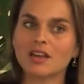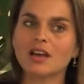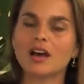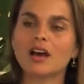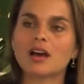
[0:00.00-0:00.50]

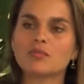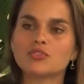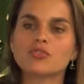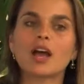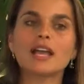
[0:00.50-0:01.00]
um,
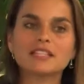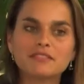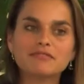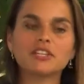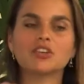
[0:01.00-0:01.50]
trying to
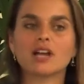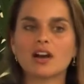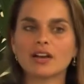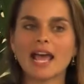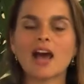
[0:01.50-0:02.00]
figure
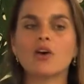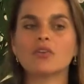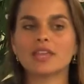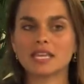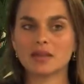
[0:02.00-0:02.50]
out
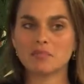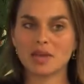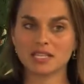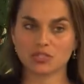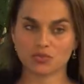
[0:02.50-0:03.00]
how they can
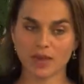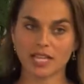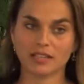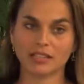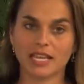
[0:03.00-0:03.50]
best
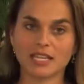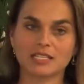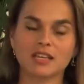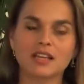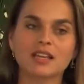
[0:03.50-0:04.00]
regulate